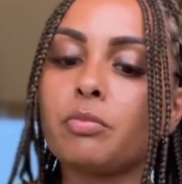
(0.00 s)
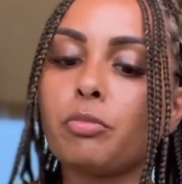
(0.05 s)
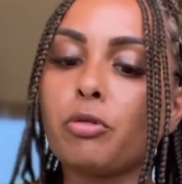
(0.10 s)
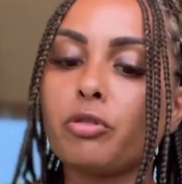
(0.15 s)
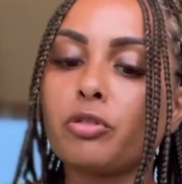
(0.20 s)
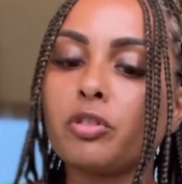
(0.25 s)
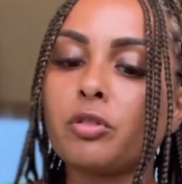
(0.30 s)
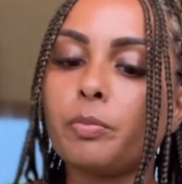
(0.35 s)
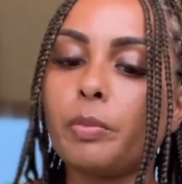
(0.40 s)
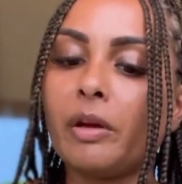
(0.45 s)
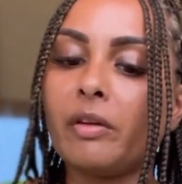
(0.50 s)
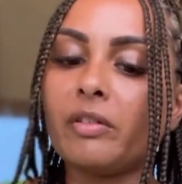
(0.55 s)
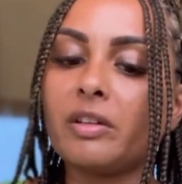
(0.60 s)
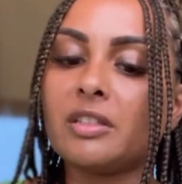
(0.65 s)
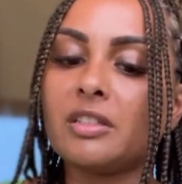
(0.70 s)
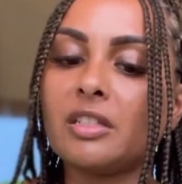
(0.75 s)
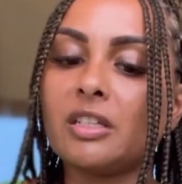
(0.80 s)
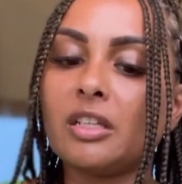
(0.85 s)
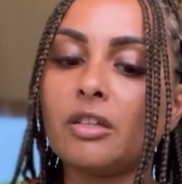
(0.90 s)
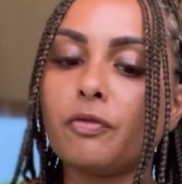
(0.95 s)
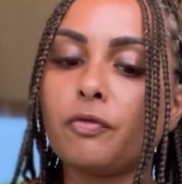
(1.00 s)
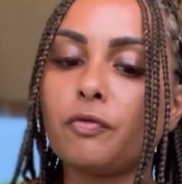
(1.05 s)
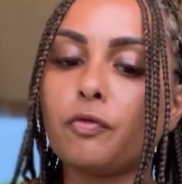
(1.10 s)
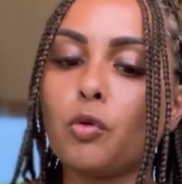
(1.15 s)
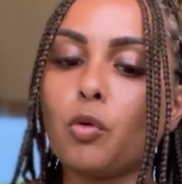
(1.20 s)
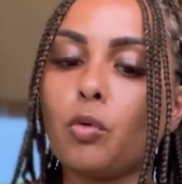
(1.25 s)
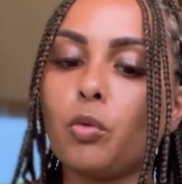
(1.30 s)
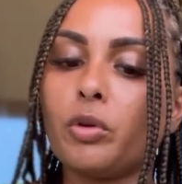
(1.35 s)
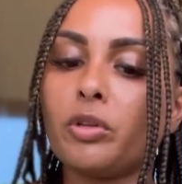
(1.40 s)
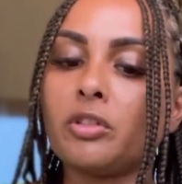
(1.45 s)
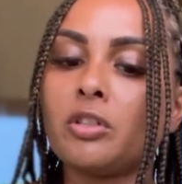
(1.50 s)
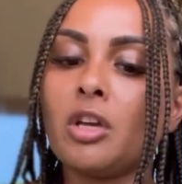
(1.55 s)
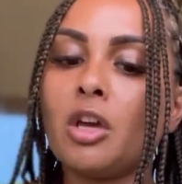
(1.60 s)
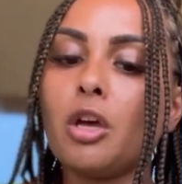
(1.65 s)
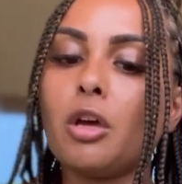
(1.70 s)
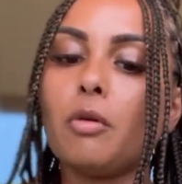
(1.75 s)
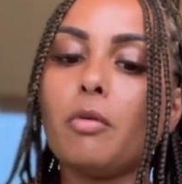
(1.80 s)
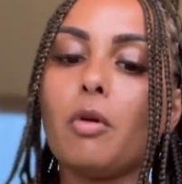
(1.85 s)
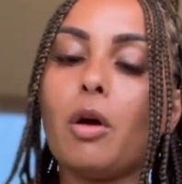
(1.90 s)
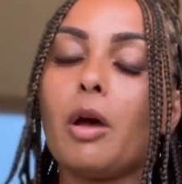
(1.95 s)
prosperity,
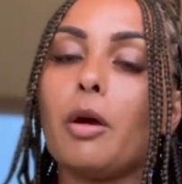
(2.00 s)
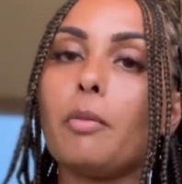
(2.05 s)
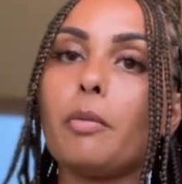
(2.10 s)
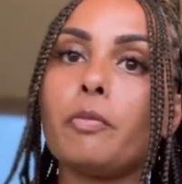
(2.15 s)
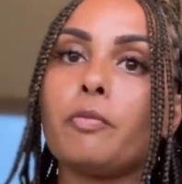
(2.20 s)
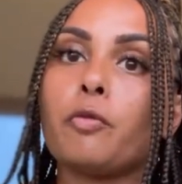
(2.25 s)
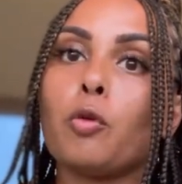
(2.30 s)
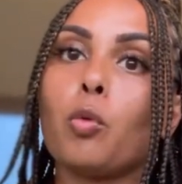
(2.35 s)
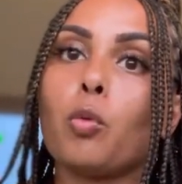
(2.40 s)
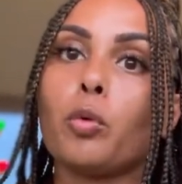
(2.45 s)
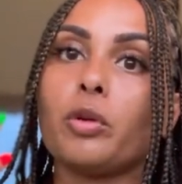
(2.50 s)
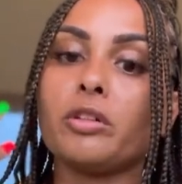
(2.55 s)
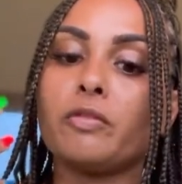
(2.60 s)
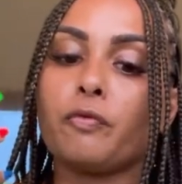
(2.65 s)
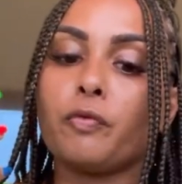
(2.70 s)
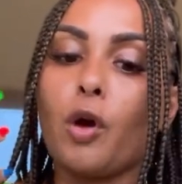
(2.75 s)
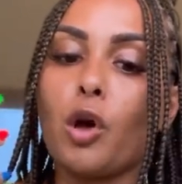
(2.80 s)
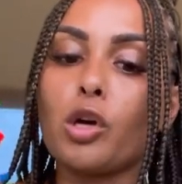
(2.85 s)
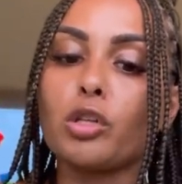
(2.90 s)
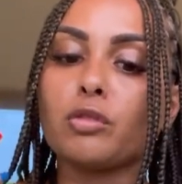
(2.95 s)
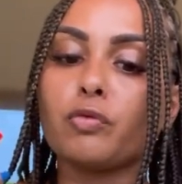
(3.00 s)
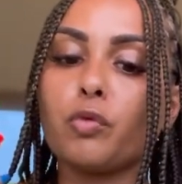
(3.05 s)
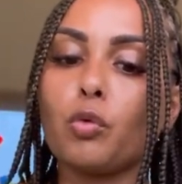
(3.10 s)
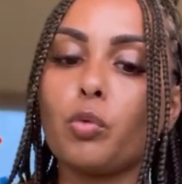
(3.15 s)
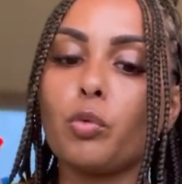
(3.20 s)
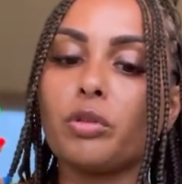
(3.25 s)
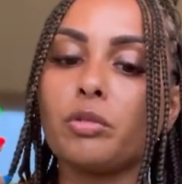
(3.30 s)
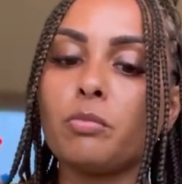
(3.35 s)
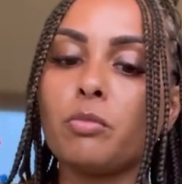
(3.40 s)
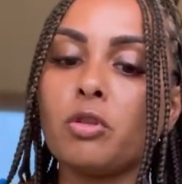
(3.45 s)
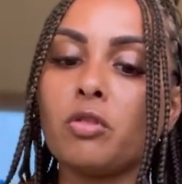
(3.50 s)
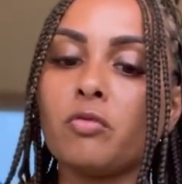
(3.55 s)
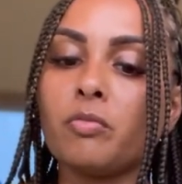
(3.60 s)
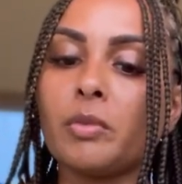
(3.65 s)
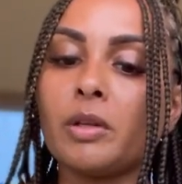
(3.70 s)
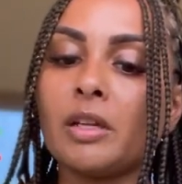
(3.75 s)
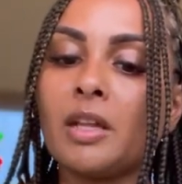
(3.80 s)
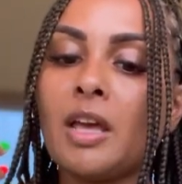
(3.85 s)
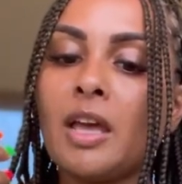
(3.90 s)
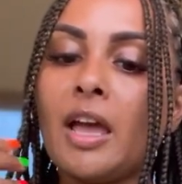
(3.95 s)
fast forward
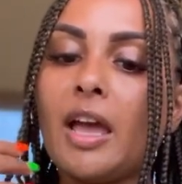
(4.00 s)
movement.